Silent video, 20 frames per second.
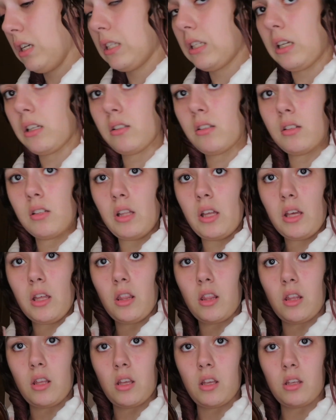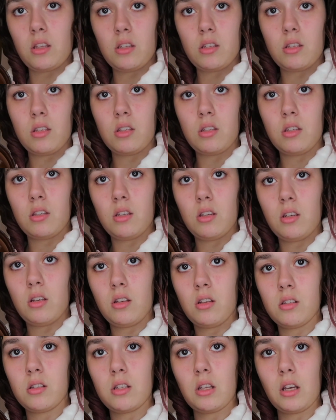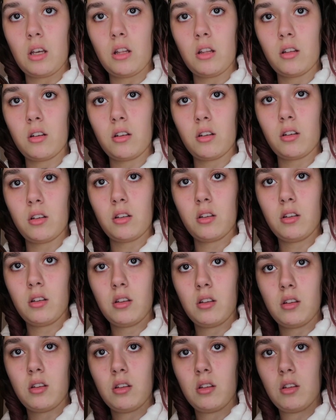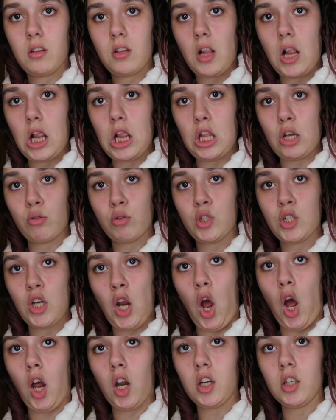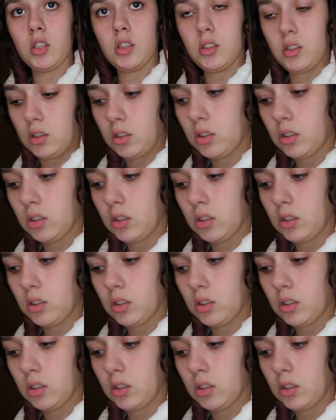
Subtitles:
It does look like this. It's like a little lotion.